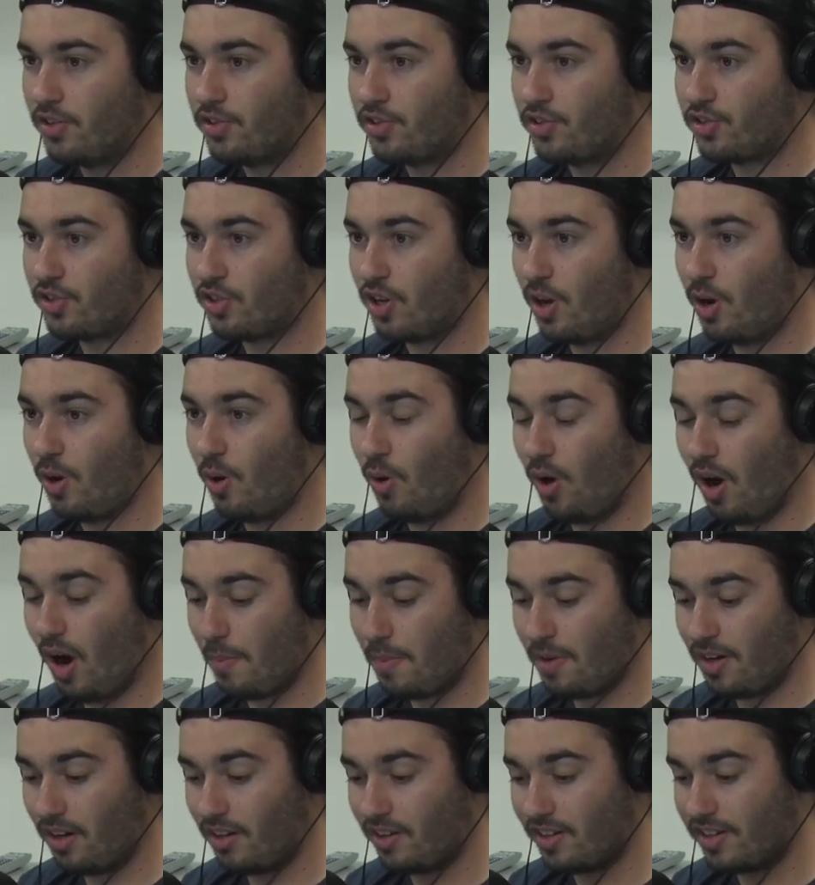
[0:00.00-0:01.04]
So
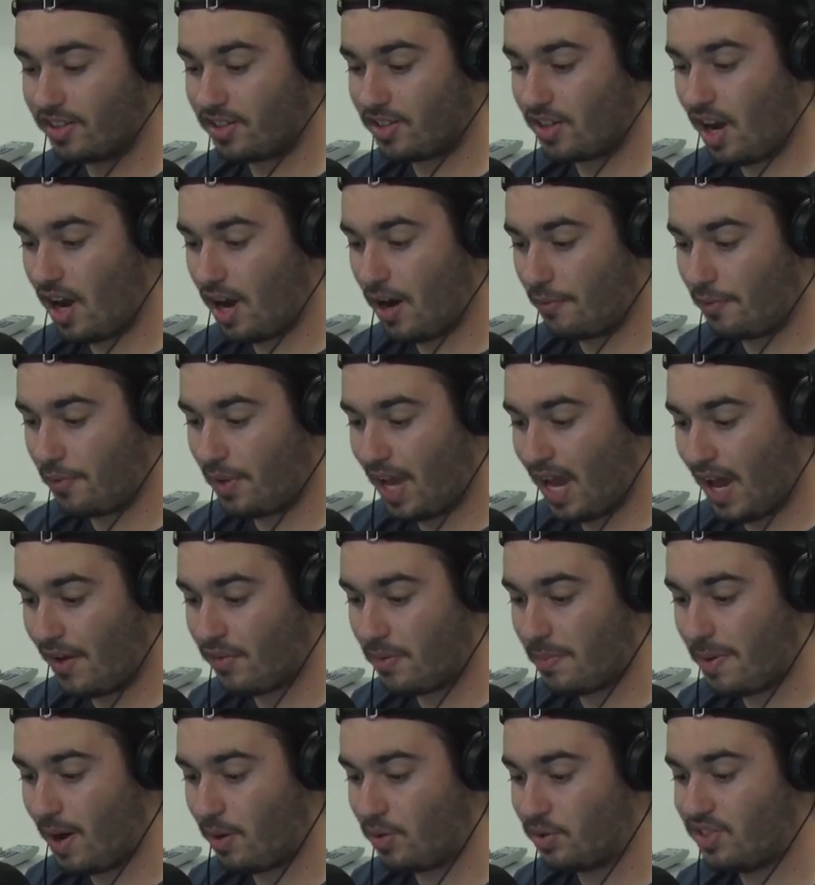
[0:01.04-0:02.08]
I'm going to list off, they have
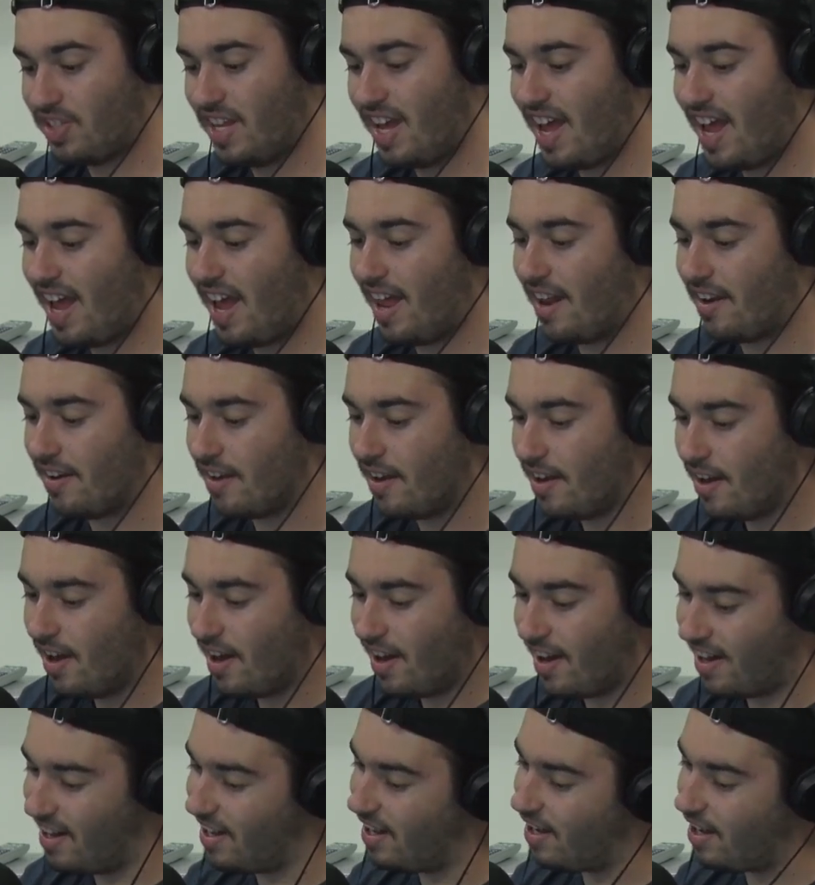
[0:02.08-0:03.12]
about ten
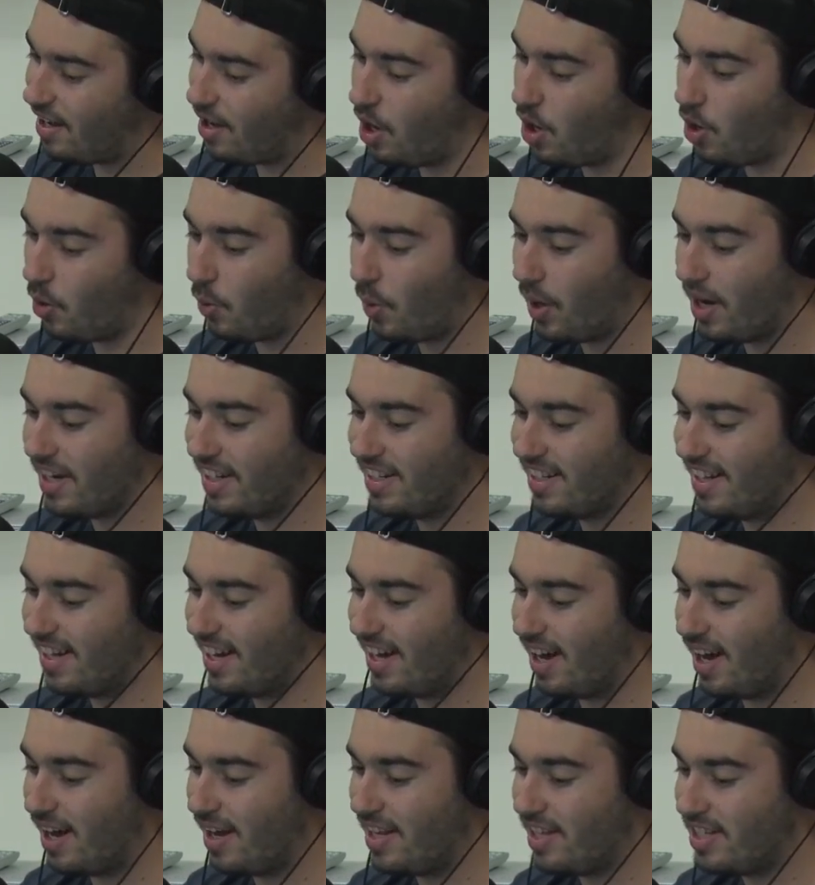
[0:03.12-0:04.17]
uh, what
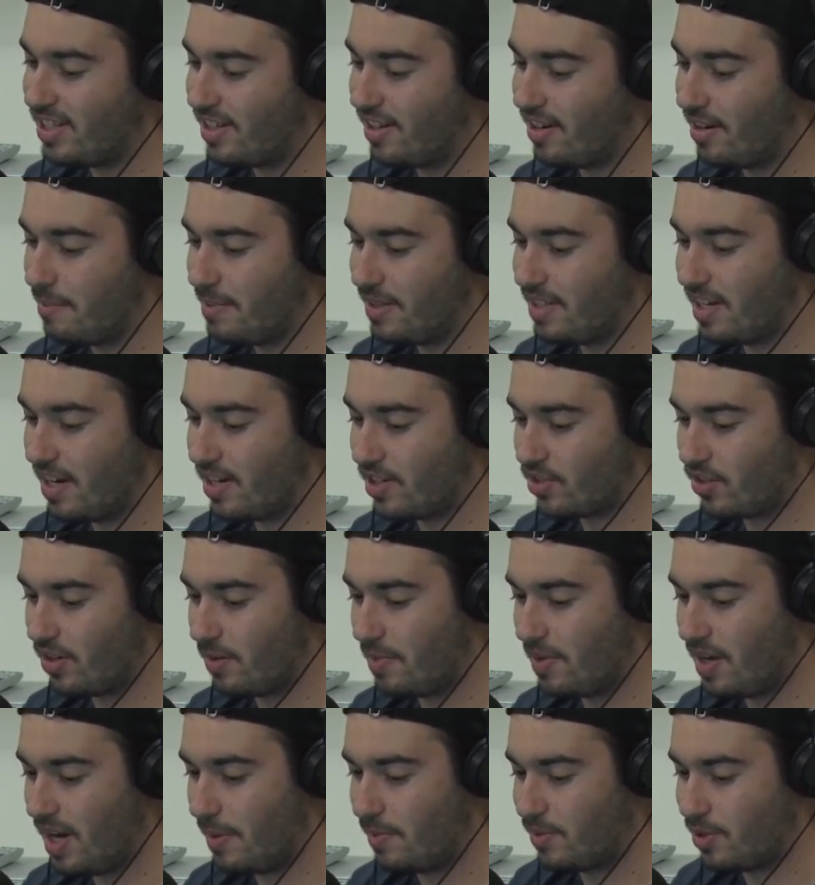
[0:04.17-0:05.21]
uh, he's going to potentially
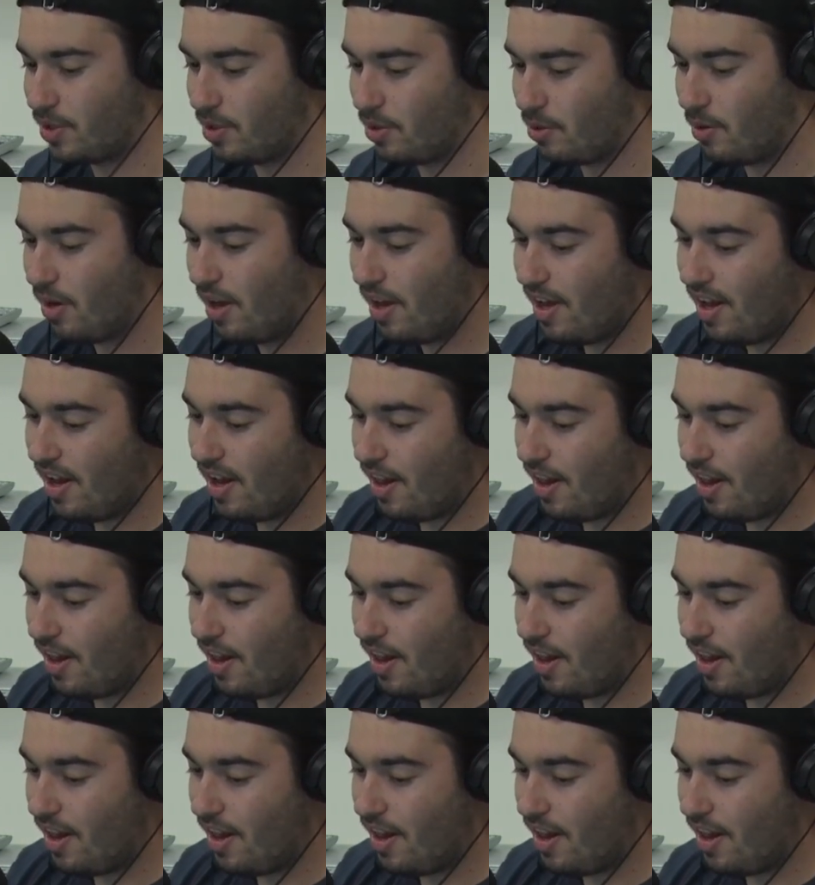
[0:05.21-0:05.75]
be up to.